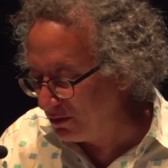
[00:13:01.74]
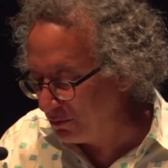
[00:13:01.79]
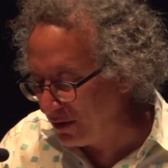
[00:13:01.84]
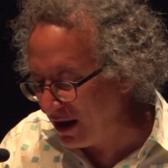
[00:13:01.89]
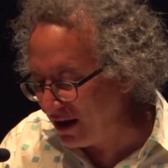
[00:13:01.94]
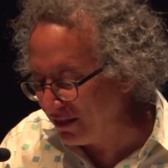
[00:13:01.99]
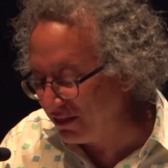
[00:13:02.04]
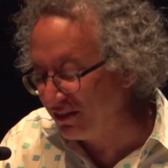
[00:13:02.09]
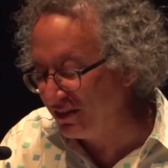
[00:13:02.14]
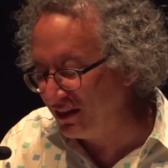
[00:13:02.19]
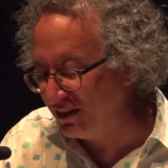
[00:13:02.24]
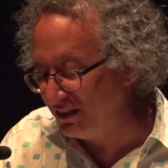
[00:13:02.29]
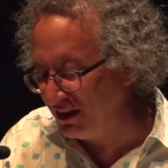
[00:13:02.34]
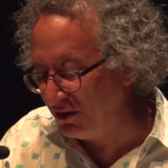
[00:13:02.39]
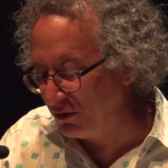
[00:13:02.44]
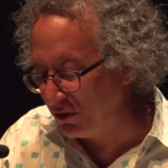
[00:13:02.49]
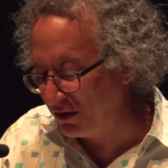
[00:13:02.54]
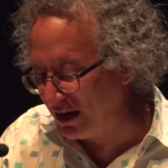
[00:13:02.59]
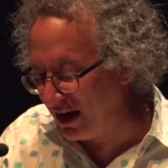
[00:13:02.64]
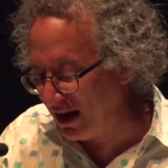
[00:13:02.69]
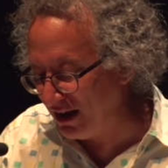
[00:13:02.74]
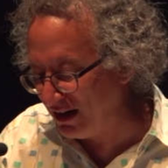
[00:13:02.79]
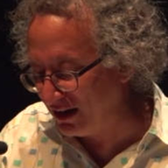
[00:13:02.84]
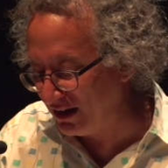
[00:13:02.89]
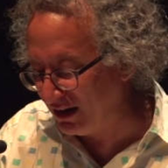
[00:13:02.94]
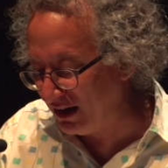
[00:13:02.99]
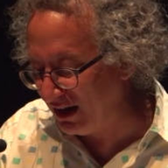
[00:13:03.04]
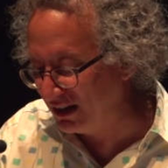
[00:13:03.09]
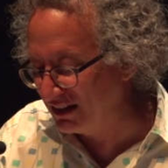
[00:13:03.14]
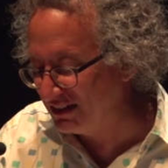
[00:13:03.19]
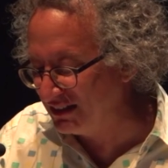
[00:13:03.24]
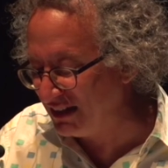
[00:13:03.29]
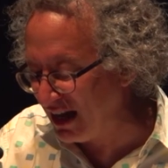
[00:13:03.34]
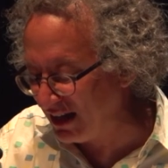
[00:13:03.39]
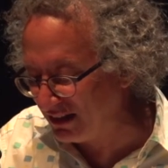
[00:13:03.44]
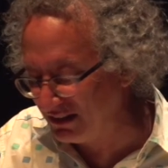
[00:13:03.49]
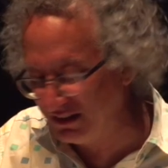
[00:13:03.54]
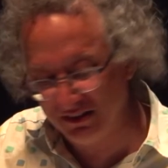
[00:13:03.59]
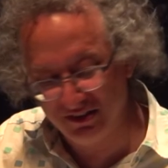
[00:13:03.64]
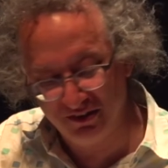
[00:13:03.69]
rather than the organic
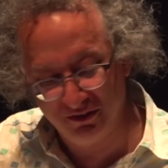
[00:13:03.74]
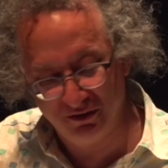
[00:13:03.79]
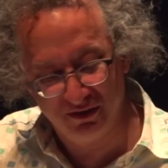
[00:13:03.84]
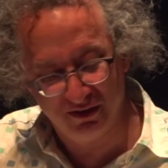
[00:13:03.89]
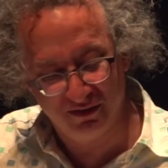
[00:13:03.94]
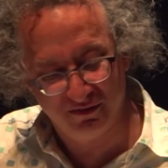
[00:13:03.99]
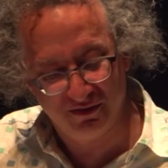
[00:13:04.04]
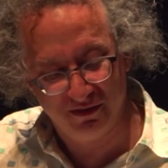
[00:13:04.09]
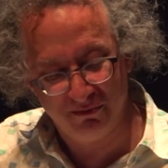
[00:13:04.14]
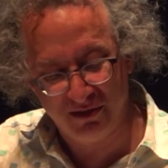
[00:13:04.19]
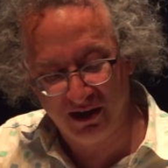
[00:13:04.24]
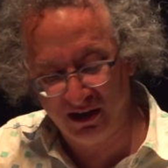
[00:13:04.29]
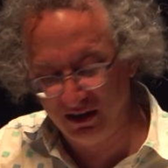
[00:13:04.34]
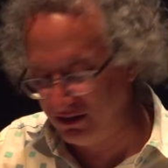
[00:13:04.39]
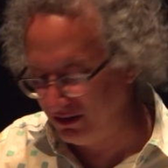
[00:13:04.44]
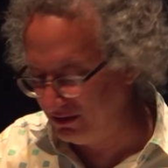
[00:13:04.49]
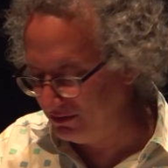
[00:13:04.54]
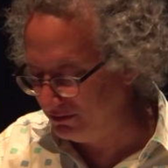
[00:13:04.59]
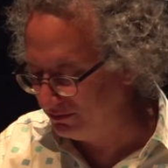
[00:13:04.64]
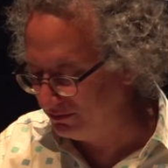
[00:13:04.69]
exactitude of the model.